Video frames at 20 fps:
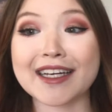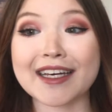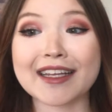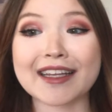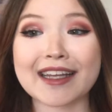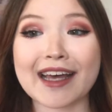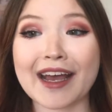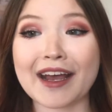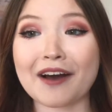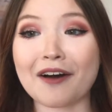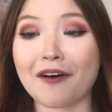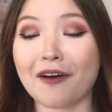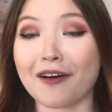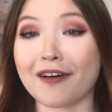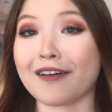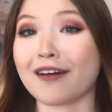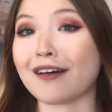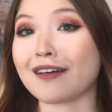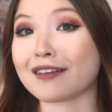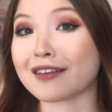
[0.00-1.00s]
they are
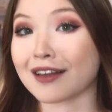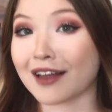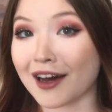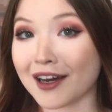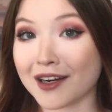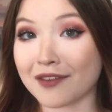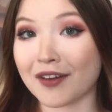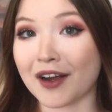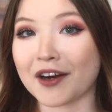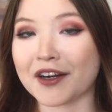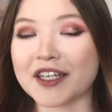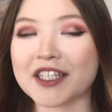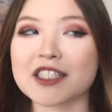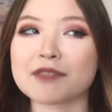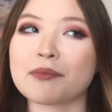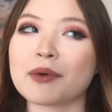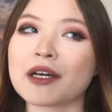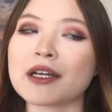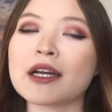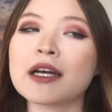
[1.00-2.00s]
a lot of variants,
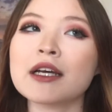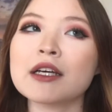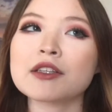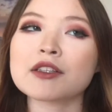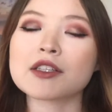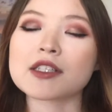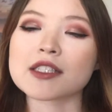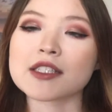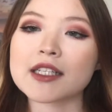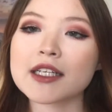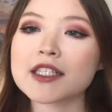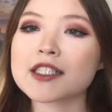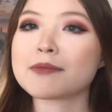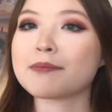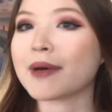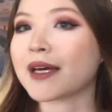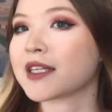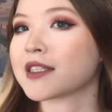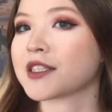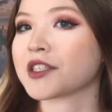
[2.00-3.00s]
but the 6
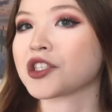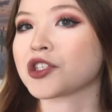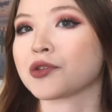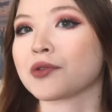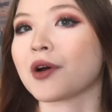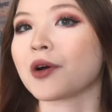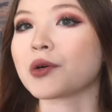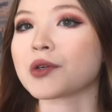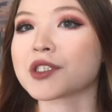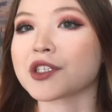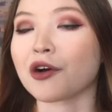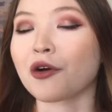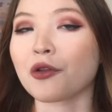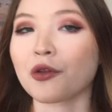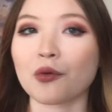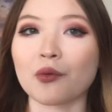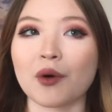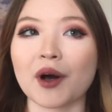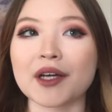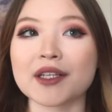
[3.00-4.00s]
basic strokes are the
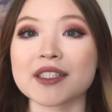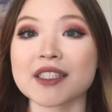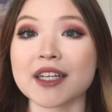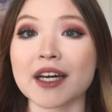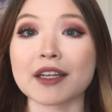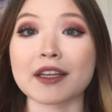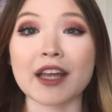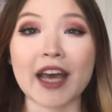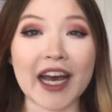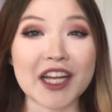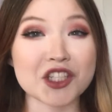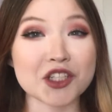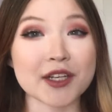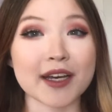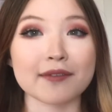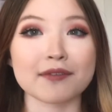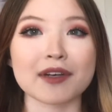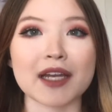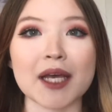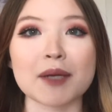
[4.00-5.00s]
ones that they actually have
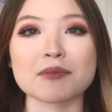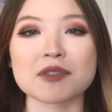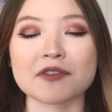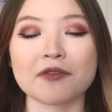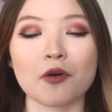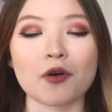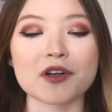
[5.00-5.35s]
names for.